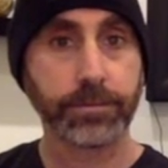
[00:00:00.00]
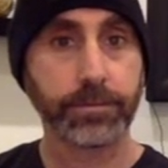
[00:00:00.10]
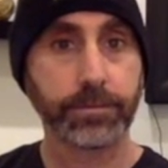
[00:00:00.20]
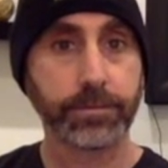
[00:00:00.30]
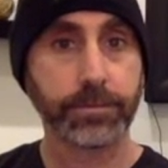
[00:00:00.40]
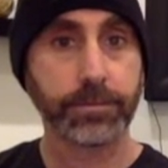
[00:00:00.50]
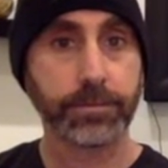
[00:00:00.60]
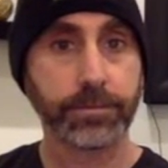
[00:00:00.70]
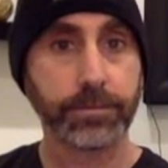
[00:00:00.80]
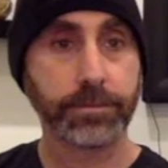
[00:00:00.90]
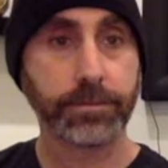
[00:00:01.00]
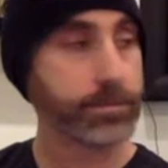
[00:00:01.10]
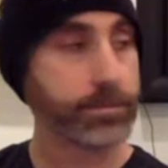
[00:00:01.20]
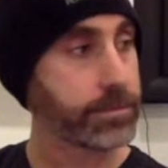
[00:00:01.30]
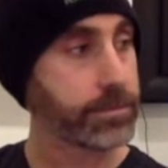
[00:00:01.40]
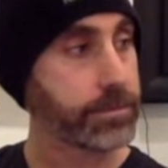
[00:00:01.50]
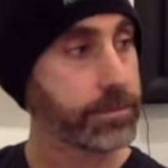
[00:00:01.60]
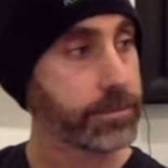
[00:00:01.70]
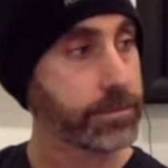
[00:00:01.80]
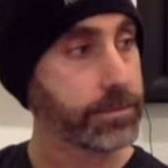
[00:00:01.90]

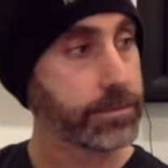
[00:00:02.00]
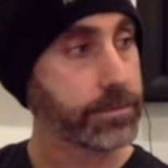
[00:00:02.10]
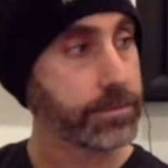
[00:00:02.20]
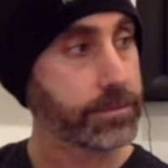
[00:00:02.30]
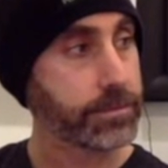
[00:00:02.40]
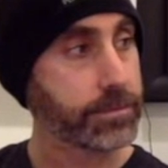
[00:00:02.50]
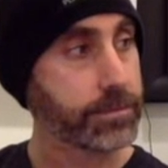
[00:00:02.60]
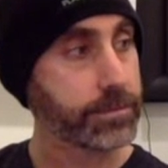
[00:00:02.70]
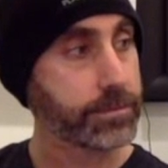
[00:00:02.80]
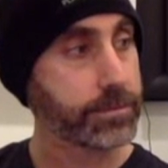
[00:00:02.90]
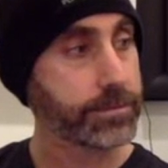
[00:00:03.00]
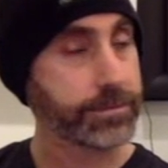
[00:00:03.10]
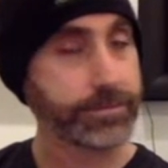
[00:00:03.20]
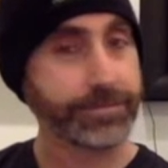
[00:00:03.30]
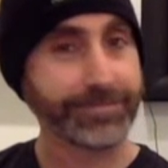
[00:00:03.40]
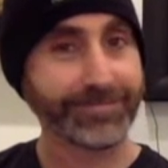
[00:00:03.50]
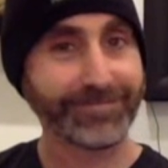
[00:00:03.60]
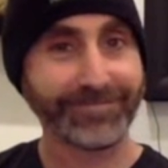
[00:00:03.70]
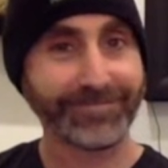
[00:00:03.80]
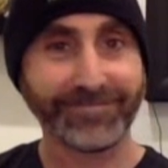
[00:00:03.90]
The person shown says nothing.